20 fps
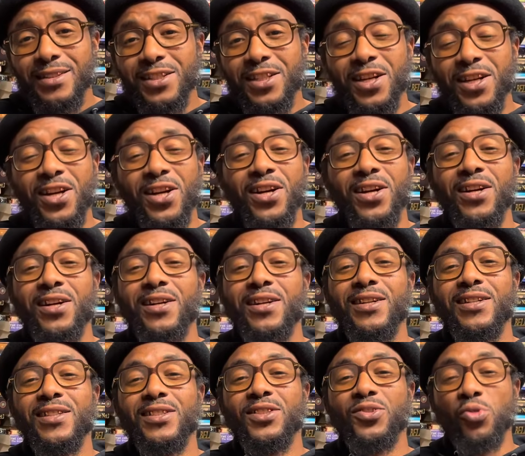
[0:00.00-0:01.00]

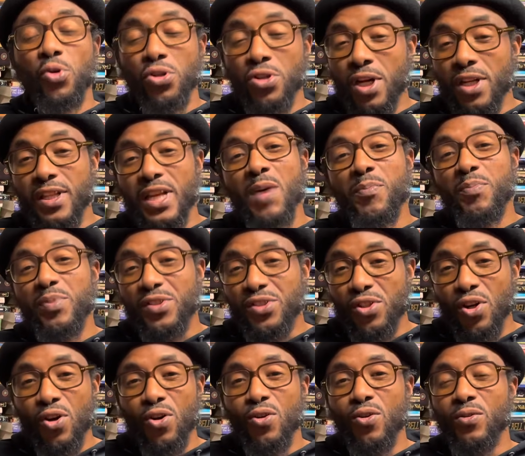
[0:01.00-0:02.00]
to another
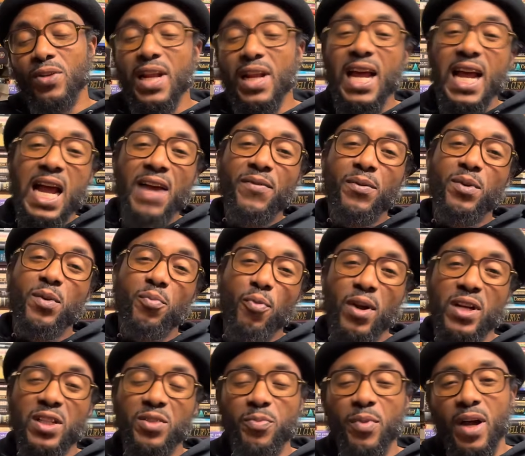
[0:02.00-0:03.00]
episode live from the
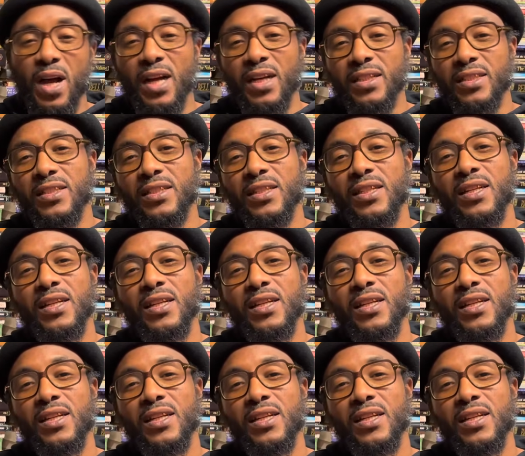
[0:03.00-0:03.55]
press box.